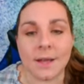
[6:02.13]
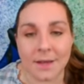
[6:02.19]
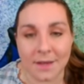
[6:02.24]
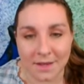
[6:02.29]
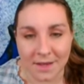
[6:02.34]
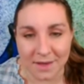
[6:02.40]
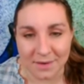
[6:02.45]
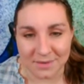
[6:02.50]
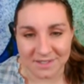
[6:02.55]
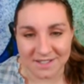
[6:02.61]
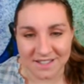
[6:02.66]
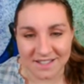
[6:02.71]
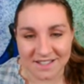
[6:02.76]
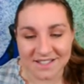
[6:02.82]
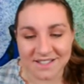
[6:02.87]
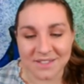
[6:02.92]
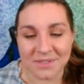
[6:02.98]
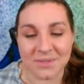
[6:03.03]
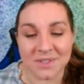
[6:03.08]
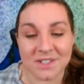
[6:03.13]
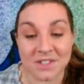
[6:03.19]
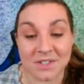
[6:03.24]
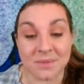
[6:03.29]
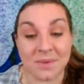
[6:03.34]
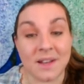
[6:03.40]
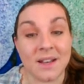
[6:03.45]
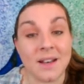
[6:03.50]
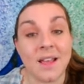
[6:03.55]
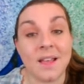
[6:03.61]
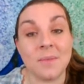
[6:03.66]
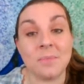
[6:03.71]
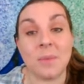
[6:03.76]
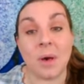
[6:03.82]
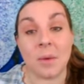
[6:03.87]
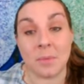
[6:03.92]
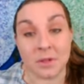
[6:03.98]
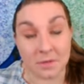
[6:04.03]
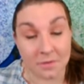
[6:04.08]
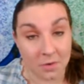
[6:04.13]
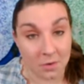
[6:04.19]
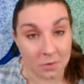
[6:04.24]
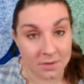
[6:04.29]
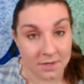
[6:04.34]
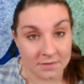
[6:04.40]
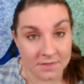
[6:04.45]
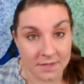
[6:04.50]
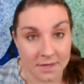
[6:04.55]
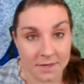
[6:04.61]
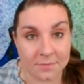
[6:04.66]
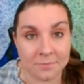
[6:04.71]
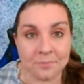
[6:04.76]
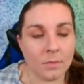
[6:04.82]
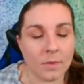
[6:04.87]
houses, which is what Mama Laveau lives in,